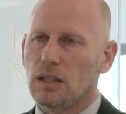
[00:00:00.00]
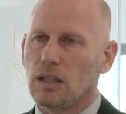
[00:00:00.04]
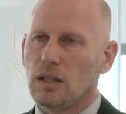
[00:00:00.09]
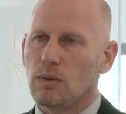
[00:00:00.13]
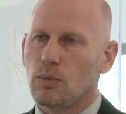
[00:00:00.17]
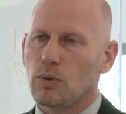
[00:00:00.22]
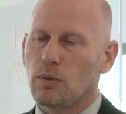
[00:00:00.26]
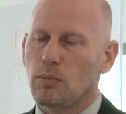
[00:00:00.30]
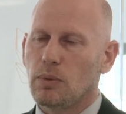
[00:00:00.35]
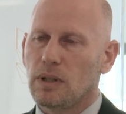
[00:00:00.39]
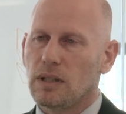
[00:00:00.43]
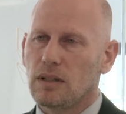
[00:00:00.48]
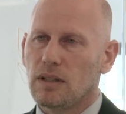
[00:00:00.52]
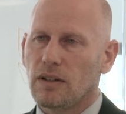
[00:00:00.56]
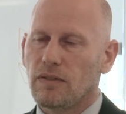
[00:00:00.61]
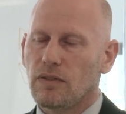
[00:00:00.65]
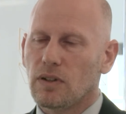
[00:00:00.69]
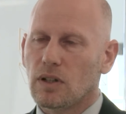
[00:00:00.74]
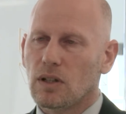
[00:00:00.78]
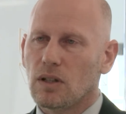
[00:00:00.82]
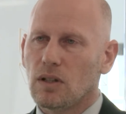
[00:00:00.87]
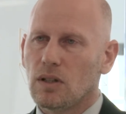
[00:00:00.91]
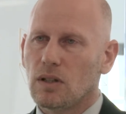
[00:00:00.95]
It would be
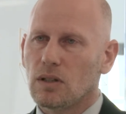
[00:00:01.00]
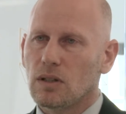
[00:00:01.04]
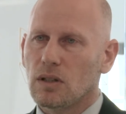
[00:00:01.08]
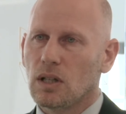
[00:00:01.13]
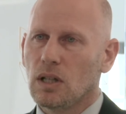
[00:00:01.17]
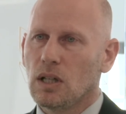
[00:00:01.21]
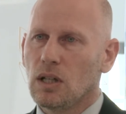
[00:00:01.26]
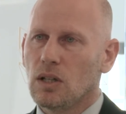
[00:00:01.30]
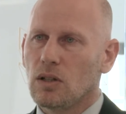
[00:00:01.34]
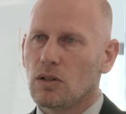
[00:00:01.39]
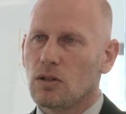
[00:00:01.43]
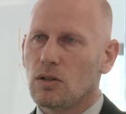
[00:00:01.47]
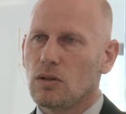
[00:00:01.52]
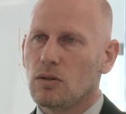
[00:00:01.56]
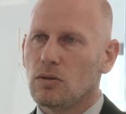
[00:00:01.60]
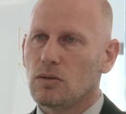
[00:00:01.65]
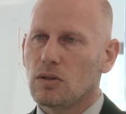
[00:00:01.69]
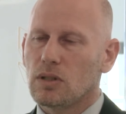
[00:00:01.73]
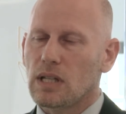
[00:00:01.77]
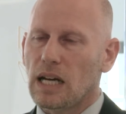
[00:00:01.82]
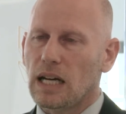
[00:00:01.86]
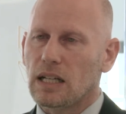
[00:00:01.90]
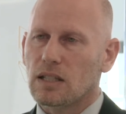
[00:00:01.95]
difficult
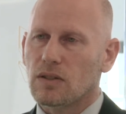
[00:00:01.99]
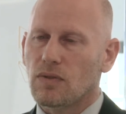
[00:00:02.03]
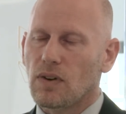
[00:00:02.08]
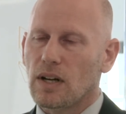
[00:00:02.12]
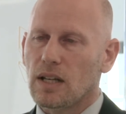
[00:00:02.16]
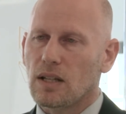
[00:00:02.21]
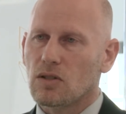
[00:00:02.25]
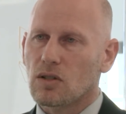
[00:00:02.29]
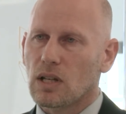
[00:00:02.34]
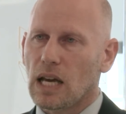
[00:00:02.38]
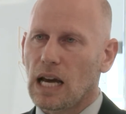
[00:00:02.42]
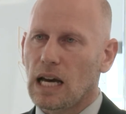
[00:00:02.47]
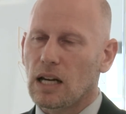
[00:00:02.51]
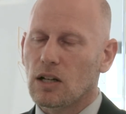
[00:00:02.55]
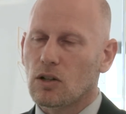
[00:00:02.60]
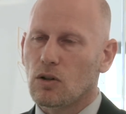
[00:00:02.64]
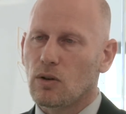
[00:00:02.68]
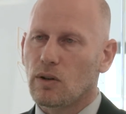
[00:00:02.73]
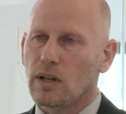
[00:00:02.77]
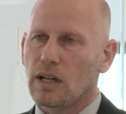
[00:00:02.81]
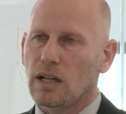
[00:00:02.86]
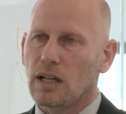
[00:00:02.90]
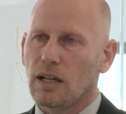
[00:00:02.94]
to satisfy this
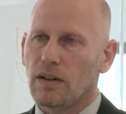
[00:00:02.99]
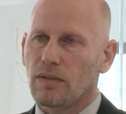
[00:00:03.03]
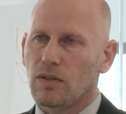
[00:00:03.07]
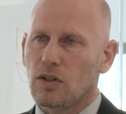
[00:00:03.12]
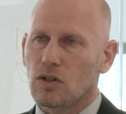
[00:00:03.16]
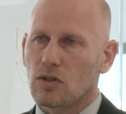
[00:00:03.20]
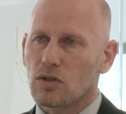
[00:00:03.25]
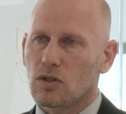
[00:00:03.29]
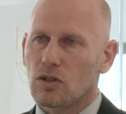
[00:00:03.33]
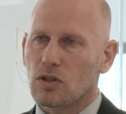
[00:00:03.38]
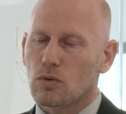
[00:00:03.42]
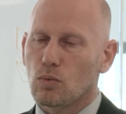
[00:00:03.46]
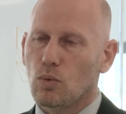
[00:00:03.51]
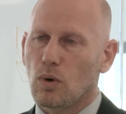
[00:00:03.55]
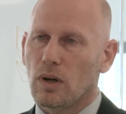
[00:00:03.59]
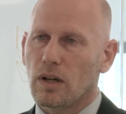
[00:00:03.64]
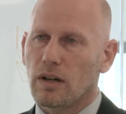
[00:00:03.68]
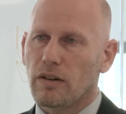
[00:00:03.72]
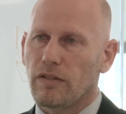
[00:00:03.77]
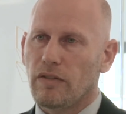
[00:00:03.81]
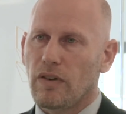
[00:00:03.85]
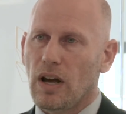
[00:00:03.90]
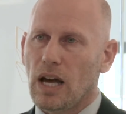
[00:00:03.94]
category if there's just
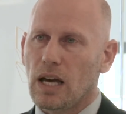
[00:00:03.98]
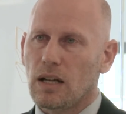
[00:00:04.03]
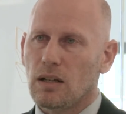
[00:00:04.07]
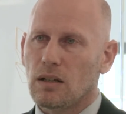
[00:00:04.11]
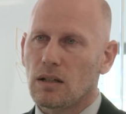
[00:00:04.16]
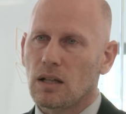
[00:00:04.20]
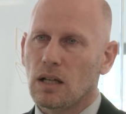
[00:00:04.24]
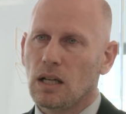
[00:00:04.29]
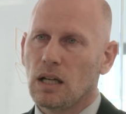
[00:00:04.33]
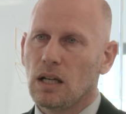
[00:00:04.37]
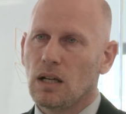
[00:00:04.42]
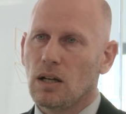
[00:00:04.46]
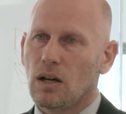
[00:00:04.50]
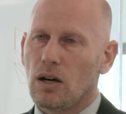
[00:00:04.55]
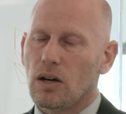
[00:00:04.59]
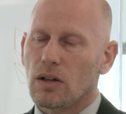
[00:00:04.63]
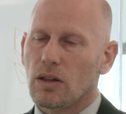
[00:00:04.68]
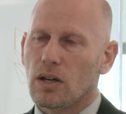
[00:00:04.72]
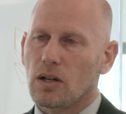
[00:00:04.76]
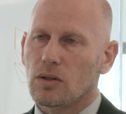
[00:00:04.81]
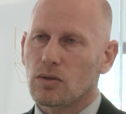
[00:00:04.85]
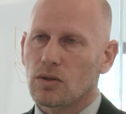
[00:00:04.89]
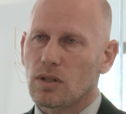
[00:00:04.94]
one event,
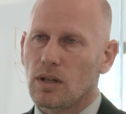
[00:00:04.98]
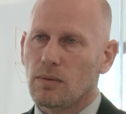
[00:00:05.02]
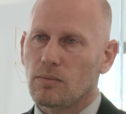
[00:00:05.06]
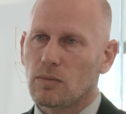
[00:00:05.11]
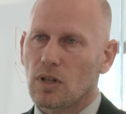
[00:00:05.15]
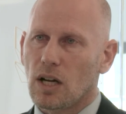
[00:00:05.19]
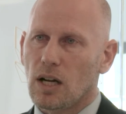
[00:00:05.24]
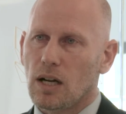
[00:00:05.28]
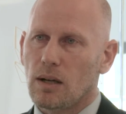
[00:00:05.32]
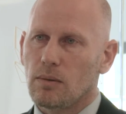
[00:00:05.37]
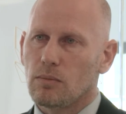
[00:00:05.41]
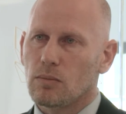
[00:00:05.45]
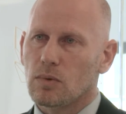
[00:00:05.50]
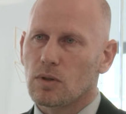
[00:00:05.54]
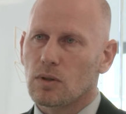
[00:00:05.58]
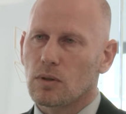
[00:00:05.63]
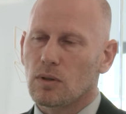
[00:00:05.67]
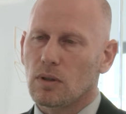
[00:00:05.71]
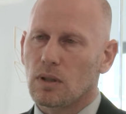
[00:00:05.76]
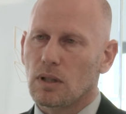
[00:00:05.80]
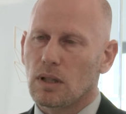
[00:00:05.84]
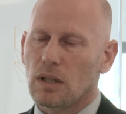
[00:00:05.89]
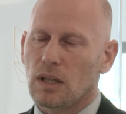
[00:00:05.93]
although
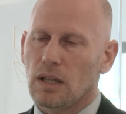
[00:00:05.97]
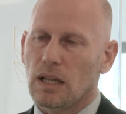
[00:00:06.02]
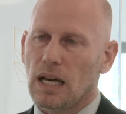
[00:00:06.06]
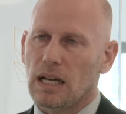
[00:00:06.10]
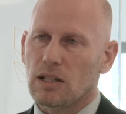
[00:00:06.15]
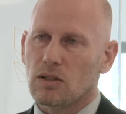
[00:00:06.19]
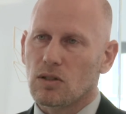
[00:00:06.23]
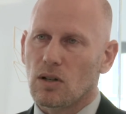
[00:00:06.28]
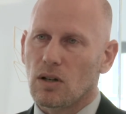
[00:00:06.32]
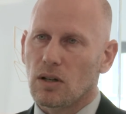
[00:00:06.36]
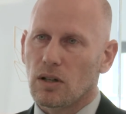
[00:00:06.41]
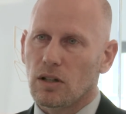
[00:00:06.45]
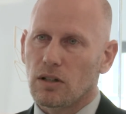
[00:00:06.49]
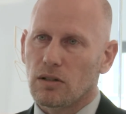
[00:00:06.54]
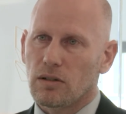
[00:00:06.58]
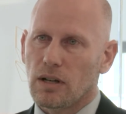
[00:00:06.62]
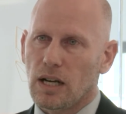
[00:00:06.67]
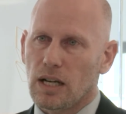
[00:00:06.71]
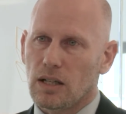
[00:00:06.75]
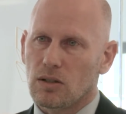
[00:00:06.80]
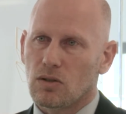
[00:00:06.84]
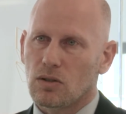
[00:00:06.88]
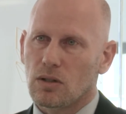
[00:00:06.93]
sometimes that's all there
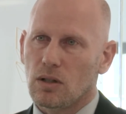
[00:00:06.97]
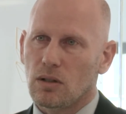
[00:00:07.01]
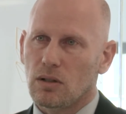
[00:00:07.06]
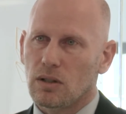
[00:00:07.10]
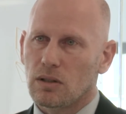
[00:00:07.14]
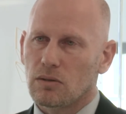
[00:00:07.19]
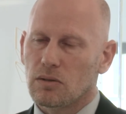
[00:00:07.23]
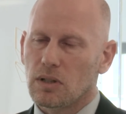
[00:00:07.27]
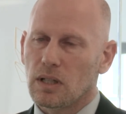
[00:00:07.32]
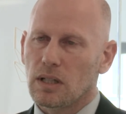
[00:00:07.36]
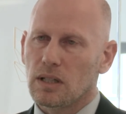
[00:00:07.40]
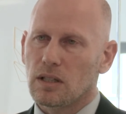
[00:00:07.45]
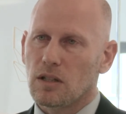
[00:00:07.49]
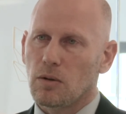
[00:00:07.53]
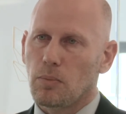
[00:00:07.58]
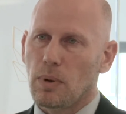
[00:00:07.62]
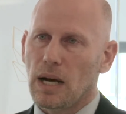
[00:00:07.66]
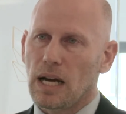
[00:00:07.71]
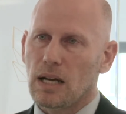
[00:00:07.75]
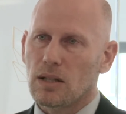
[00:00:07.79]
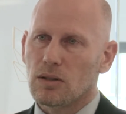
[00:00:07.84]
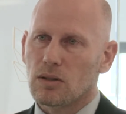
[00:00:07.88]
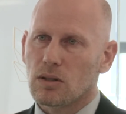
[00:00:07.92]
is. So it really
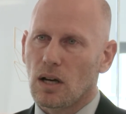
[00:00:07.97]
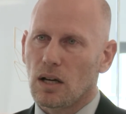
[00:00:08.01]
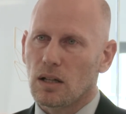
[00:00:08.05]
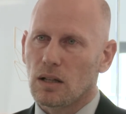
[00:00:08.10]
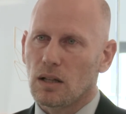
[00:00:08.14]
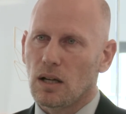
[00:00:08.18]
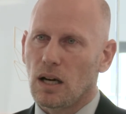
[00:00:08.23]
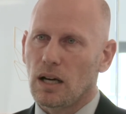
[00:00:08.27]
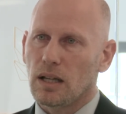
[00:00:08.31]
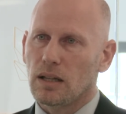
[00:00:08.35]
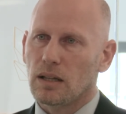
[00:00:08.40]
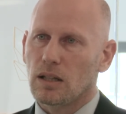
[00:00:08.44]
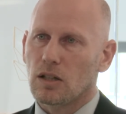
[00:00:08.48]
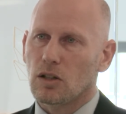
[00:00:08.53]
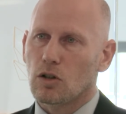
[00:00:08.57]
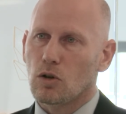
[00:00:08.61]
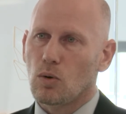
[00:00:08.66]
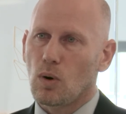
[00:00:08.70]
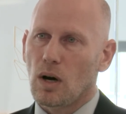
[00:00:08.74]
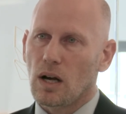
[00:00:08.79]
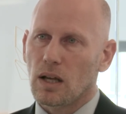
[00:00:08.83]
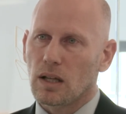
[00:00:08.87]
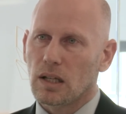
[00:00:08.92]
depends on the
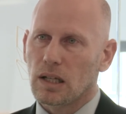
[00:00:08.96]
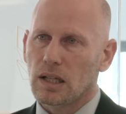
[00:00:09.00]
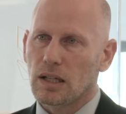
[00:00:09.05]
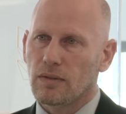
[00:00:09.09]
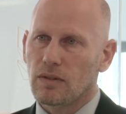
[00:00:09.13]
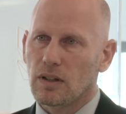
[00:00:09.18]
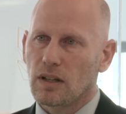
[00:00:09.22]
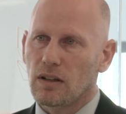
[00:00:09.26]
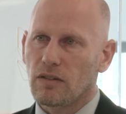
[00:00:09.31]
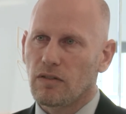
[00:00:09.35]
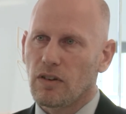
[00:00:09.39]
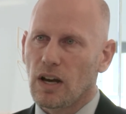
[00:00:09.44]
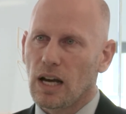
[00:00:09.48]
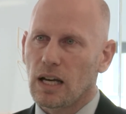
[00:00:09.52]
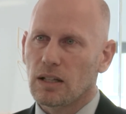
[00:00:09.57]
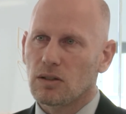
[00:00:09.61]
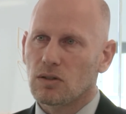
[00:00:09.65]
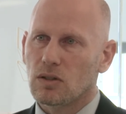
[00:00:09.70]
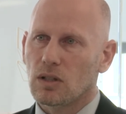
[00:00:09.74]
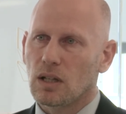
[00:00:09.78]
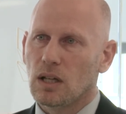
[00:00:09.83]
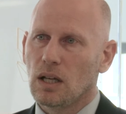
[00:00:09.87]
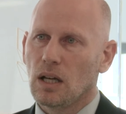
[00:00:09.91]
quality of the
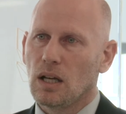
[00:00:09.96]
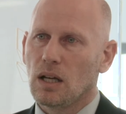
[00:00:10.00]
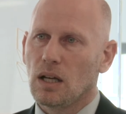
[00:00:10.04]
event.